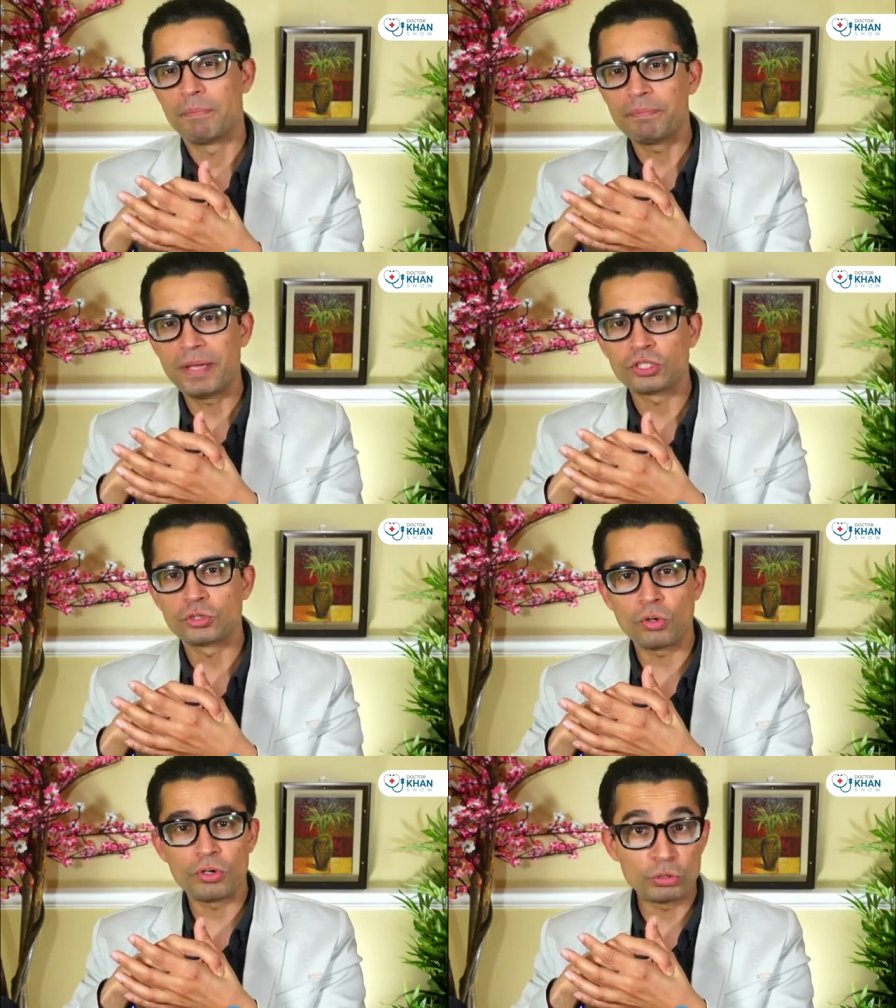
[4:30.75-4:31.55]
But make
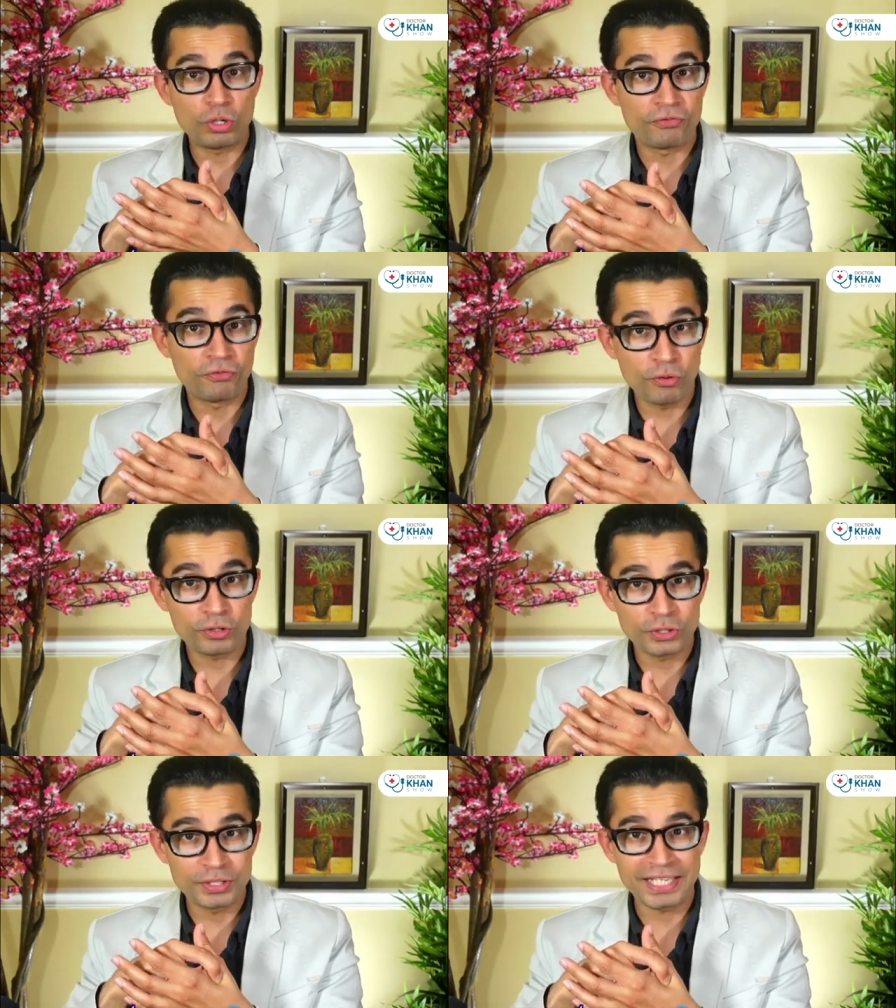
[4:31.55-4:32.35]
sure you are
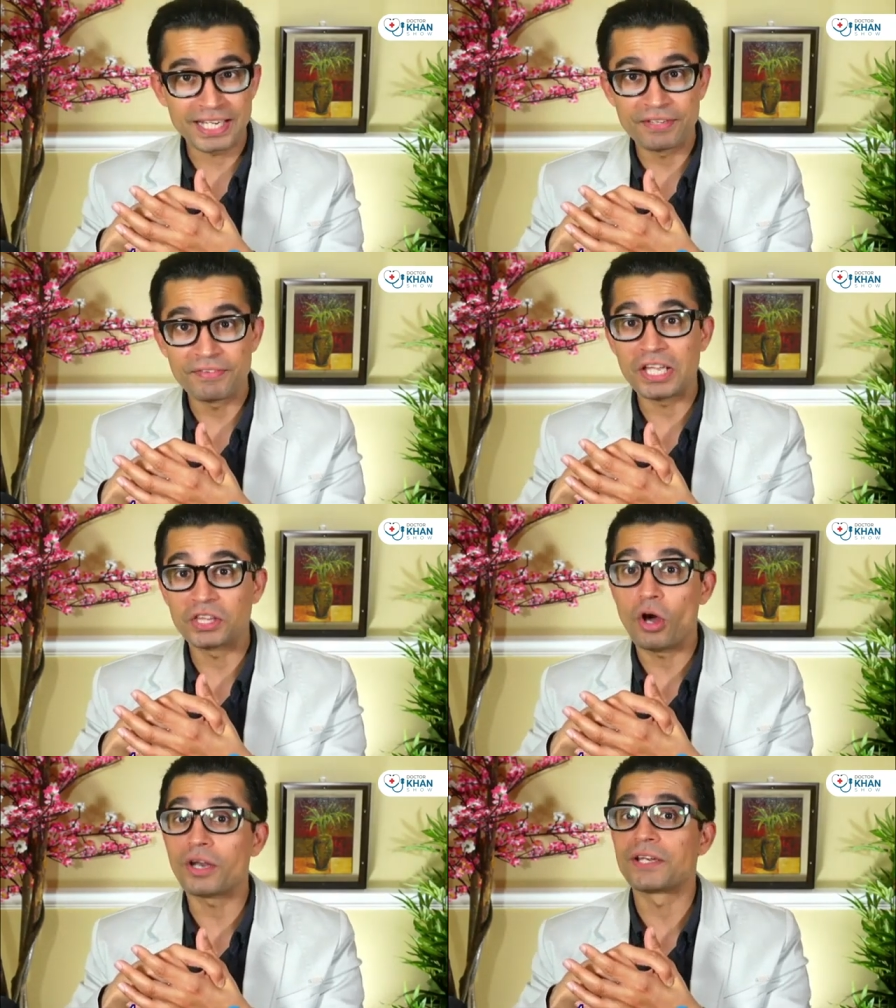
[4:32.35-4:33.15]
focused on this activity
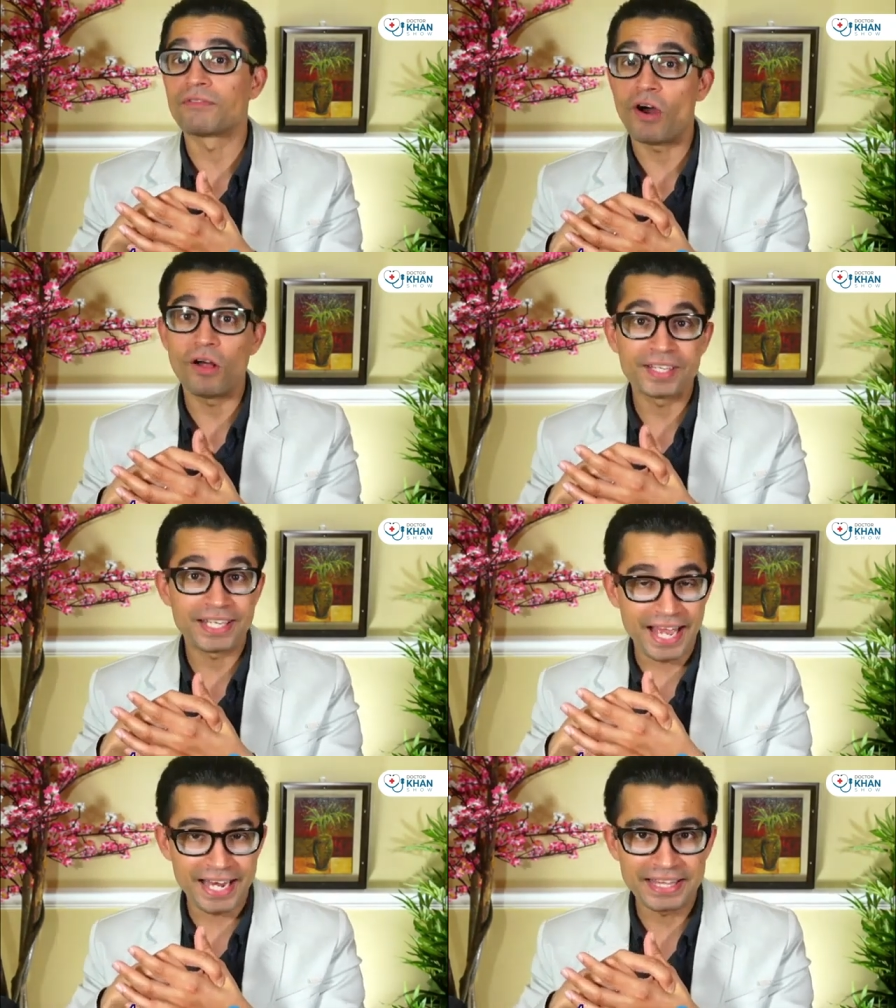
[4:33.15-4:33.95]
and not involved
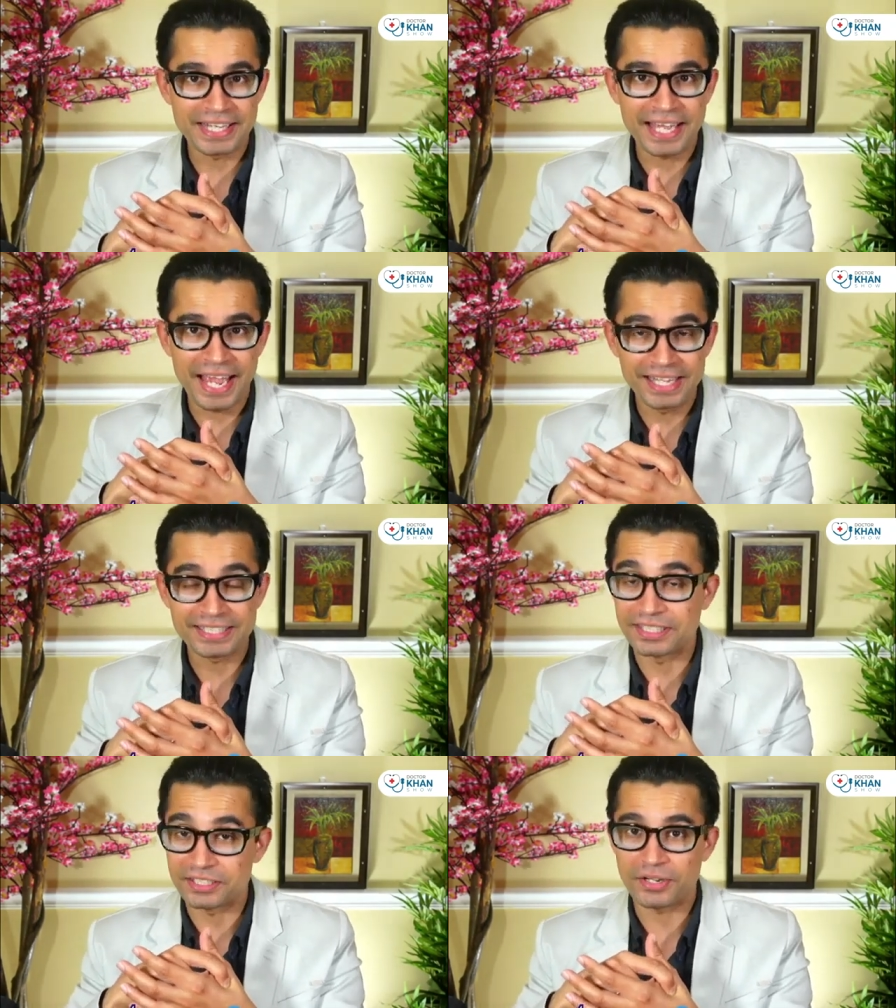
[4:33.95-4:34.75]
in anything
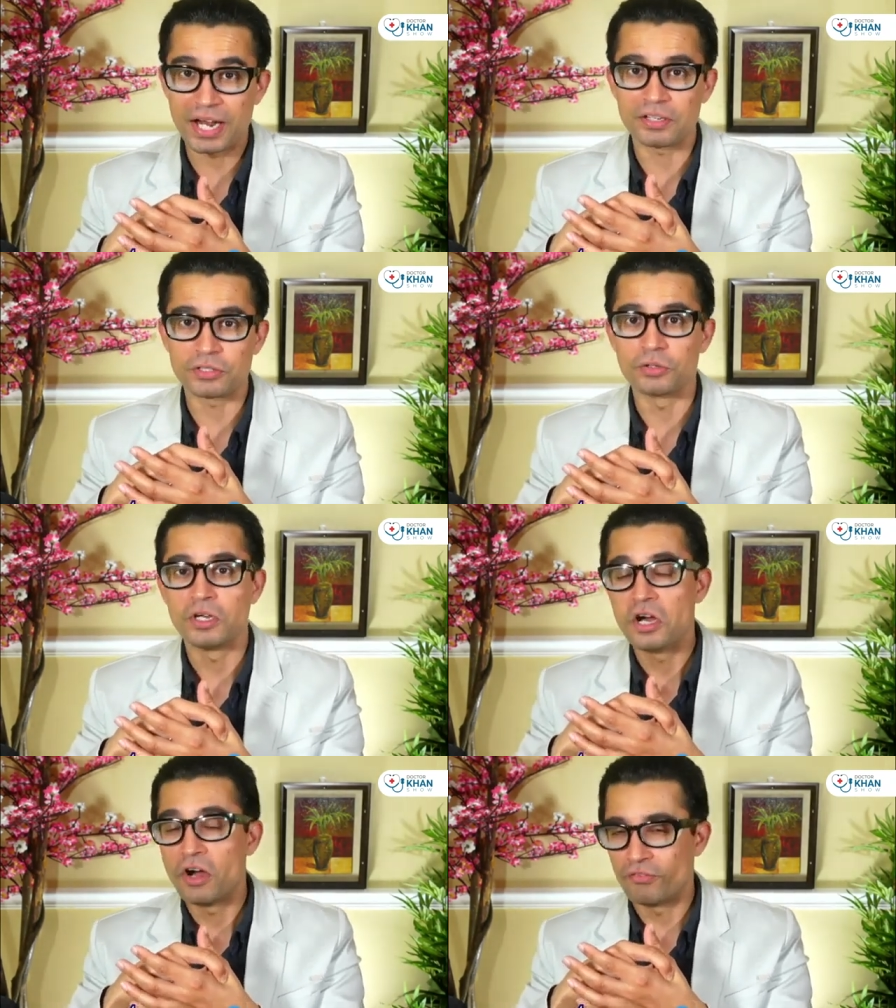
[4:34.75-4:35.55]
else distracting you.